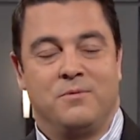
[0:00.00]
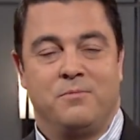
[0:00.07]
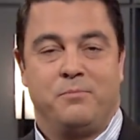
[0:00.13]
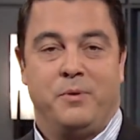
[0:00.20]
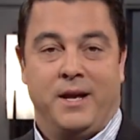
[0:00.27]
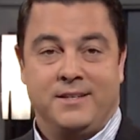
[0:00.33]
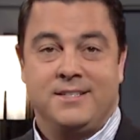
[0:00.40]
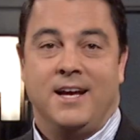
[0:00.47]

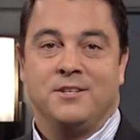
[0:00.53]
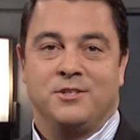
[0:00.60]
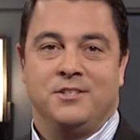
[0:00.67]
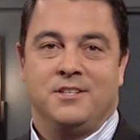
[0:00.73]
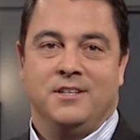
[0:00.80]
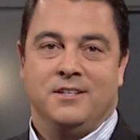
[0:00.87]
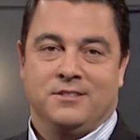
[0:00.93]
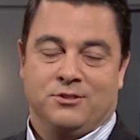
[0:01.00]
pay attention
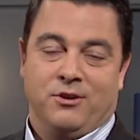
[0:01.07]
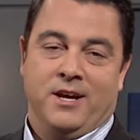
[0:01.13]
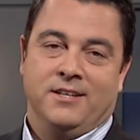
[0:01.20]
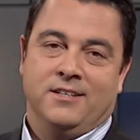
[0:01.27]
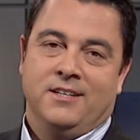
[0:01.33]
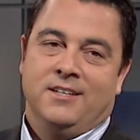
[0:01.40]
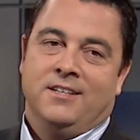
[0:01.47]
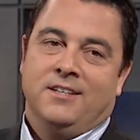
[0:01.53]
to this trend.
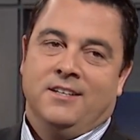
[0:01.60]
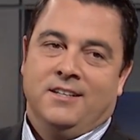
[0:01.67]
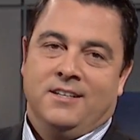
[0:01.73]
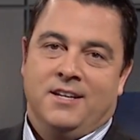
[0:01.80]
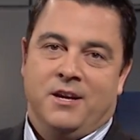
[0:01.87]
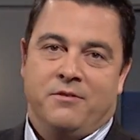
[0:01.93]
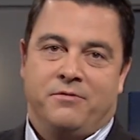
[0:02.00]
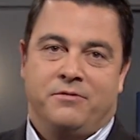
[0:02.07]

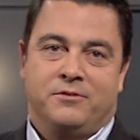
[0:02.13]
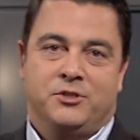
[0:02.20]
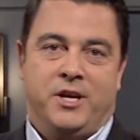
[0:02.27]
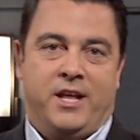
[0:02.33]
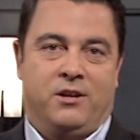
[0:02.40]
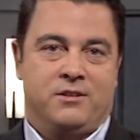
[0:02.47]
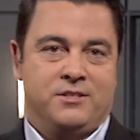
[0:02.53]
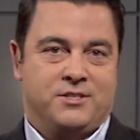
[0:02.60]
If
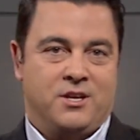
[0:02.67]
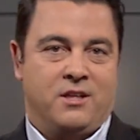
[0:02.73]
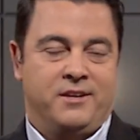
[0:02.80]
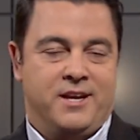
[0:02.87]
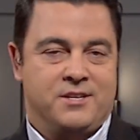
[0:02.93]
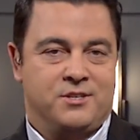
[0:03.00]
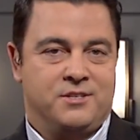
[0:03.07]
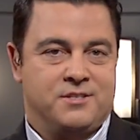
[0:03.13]
channel
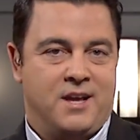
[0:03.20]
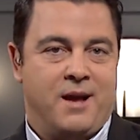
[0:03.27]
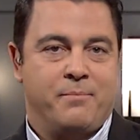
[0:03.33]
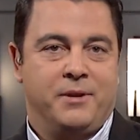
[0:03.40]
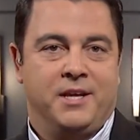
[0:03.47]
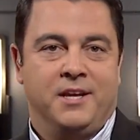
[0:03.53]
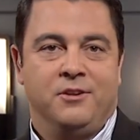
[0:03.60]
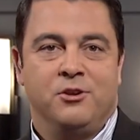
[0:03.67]
consolidation is
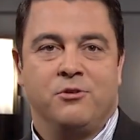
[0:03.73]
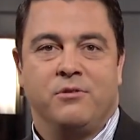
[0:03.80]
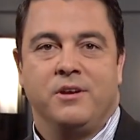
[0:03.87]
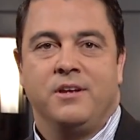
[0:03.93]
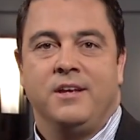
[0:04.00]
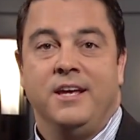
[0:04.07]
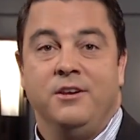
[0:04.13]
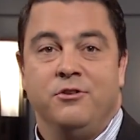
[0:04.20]
happening in your
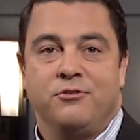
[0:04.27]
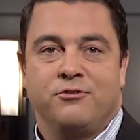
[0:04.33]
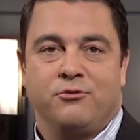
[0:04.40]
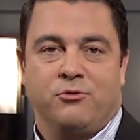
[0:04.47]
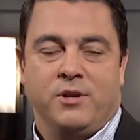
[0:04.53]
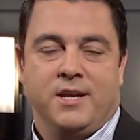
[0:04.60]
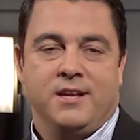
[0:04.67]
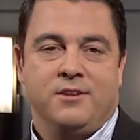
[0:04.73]

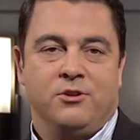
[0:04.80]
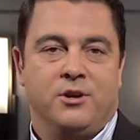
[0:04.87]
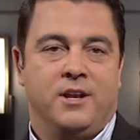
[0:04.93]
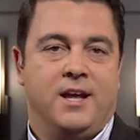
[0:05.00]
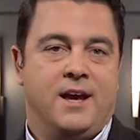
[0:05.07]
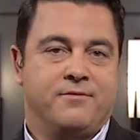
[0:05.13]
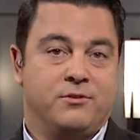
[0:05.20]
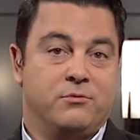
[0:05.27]
industry, you're going to
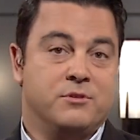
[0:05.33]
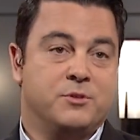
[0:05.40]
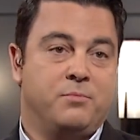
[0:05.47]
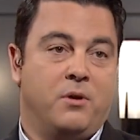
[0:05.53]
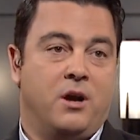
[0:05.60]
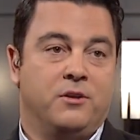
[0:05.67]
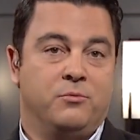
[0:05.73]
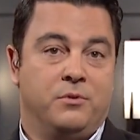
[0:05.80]
have to
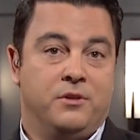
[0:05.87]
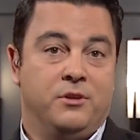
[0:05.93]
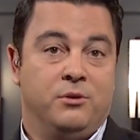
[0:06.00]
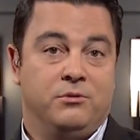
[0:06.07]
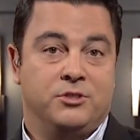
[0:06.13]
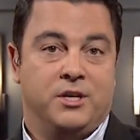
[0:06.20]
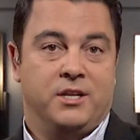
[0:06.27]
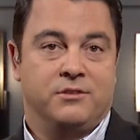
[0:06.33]
respond with a new
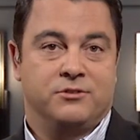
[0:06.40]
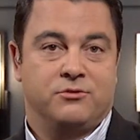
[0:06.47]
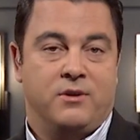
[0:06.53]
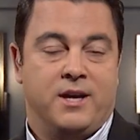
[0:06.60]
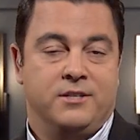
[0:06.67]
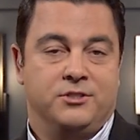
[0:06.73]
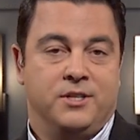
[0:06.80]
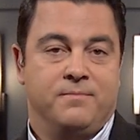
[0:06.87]
channel
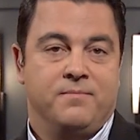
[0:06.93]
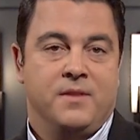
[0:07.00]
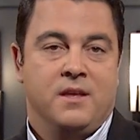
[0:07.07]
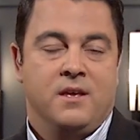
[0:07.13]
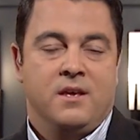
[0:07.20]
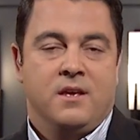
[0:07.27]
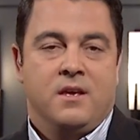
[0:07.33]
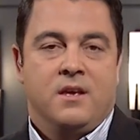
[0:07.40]
strategy.
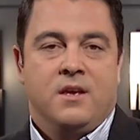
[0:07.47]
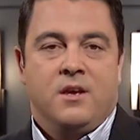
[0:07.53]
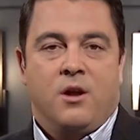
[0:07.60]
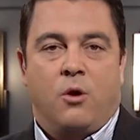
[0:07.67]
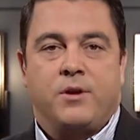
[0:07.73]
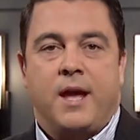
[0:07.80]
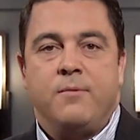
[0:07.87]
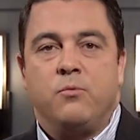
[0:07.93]

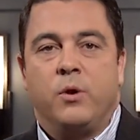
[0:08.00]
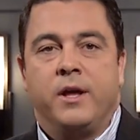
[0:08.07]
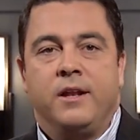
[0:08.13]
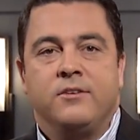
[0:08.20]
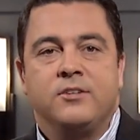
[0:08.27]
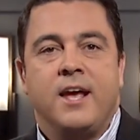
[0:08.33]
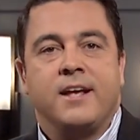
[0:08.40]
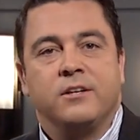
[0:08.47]
Okay, we're going to
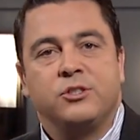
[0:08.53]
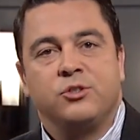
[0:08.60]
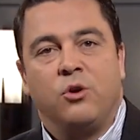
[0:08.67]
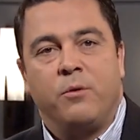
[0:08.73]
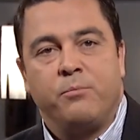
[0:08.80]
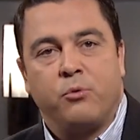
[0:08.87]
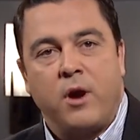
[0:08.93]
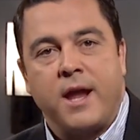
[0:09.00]
take a
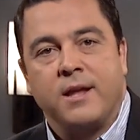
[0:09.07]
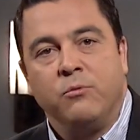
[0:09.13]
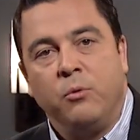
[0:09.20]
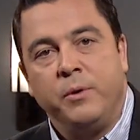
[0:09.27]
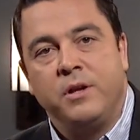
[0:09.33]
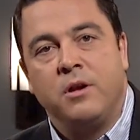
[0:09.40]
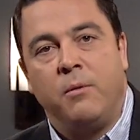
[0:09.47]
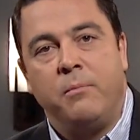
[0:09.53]
short break, and when
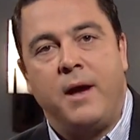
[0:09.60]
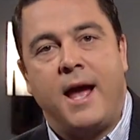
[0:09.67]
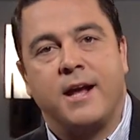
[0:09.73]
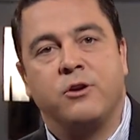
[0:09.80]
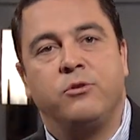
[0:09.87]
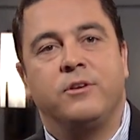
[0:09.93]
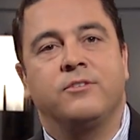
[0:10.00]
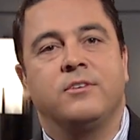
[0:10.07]
we come back,
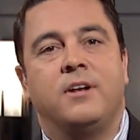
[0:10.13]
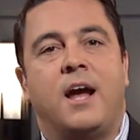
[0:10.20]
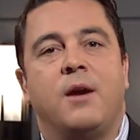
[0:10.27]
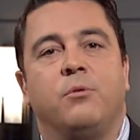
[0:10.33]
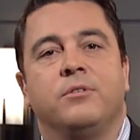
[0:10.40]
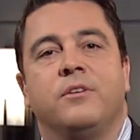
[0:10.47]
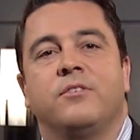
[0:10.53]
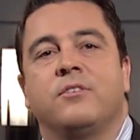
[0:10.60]
Chris and I
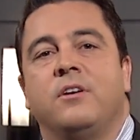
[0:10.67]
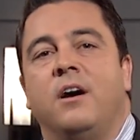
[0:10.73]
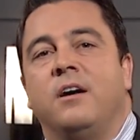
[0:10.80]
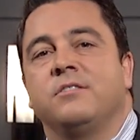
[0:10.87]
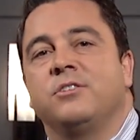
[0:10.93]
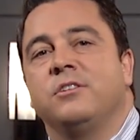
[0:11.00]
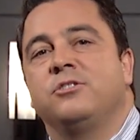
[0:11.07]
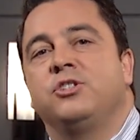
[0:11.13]
will
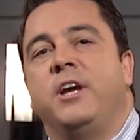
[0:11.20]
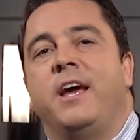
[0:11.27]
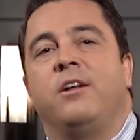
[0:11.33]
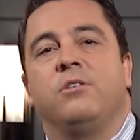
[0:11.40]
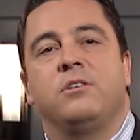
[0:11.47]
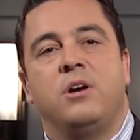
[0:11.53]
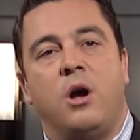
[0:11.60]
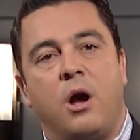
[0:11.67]
discuss
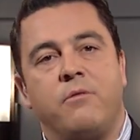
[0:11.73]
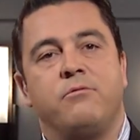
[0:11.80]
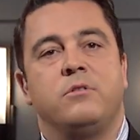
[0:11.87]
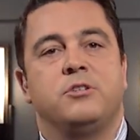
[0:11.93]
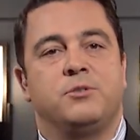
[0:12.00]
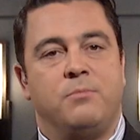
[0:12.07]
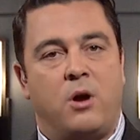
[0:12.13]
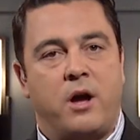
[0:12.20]
channel
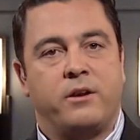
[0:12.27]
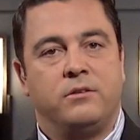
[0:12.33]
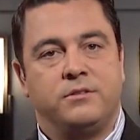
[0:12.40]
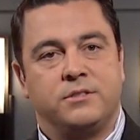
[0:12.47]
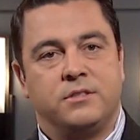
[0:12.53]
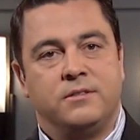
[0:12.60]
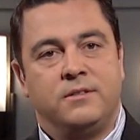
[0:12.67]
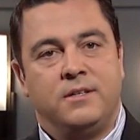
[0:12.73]
coverage models